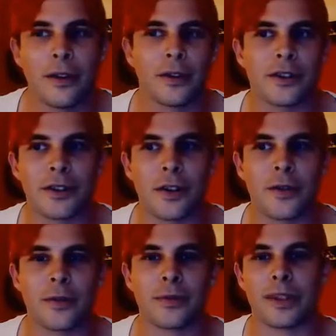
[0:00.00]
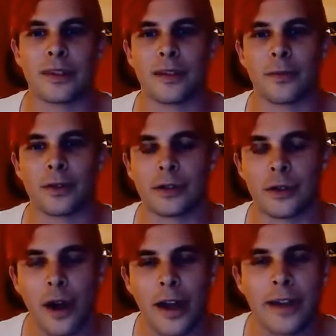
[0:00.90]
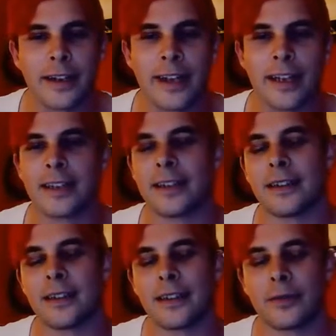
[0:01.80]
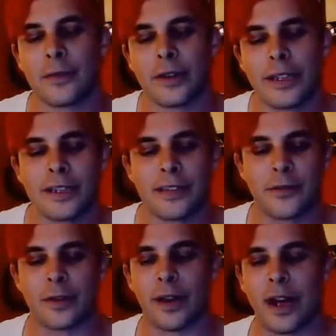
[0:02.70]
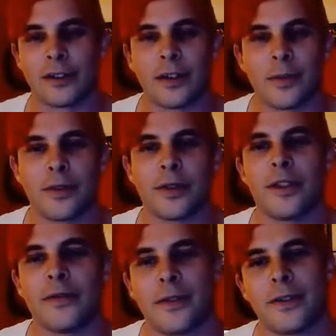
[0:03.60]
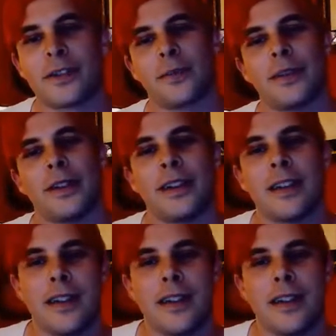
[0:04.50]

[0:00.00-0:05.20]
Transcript: or so. We're trying to get it released for October 31st, but